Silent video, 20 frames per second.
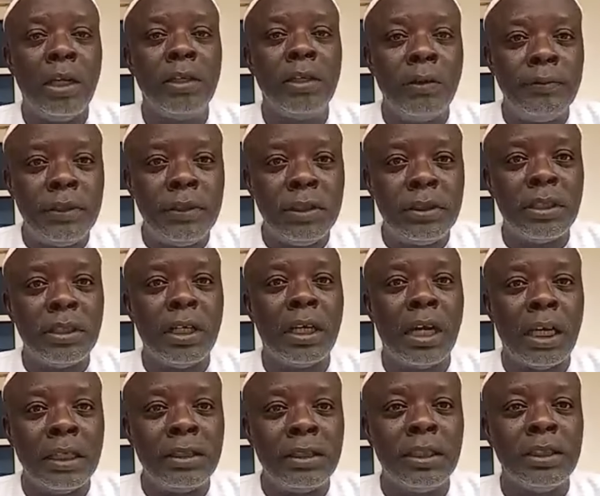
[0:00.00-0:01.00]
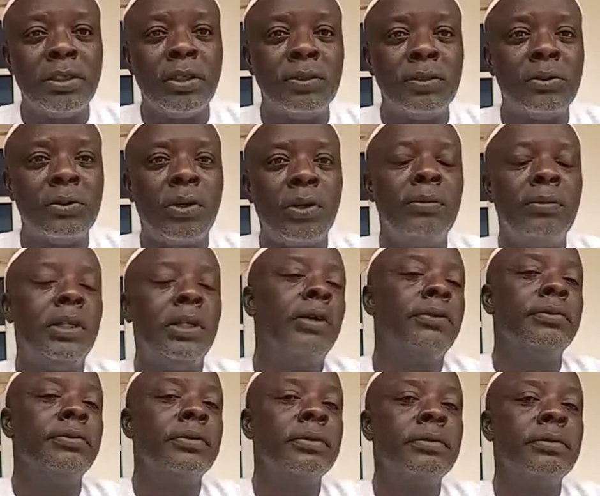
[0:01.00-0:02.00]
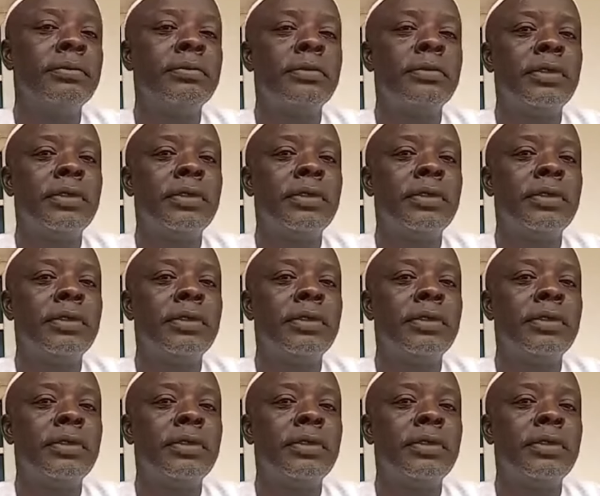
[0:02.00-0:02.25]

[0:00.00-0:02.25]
A lot of these uh, agitations will come down.